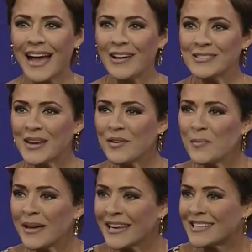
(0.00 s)
How's
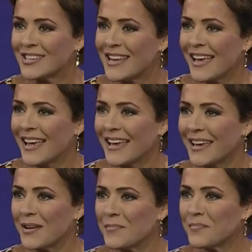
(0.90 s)
everybody
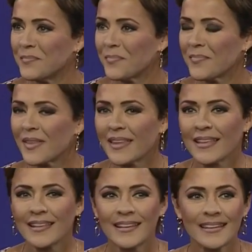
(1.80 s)
today?
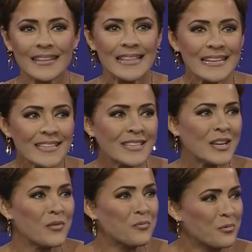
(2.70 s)
This is
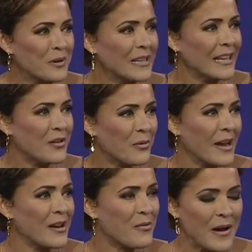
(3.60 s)
a really
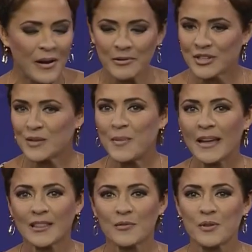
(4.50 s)
great crowd. I was just
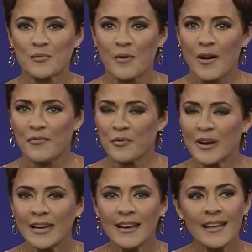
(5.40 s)
back there with Ralph
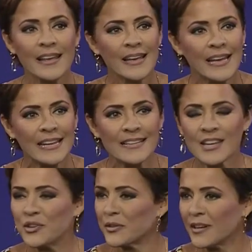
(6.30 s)
Reed, and he
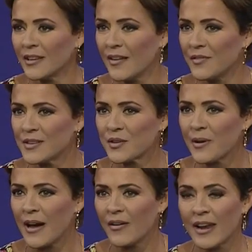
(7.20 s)
said, you're going to love this
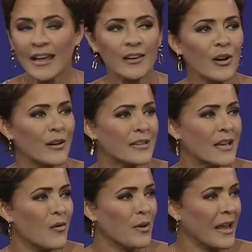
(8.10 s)
crowd. And I could already
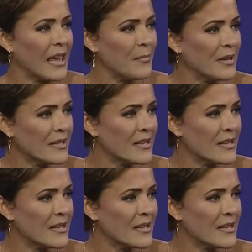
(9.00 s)
tell when I came into